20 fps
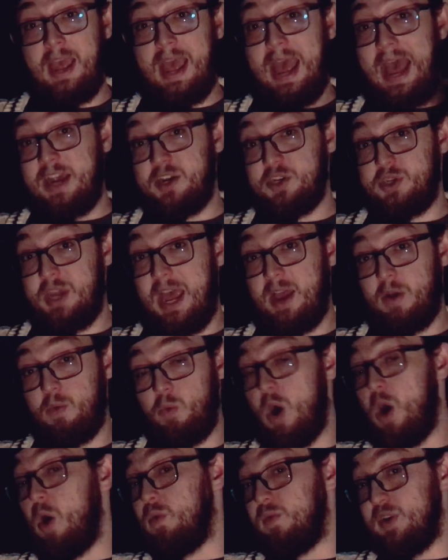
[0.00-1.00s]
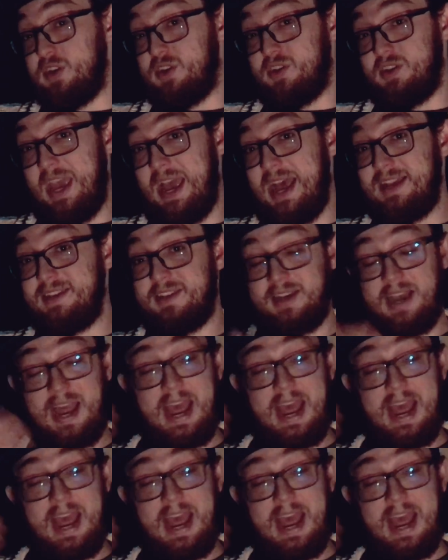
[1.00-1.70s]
#WalrusYes and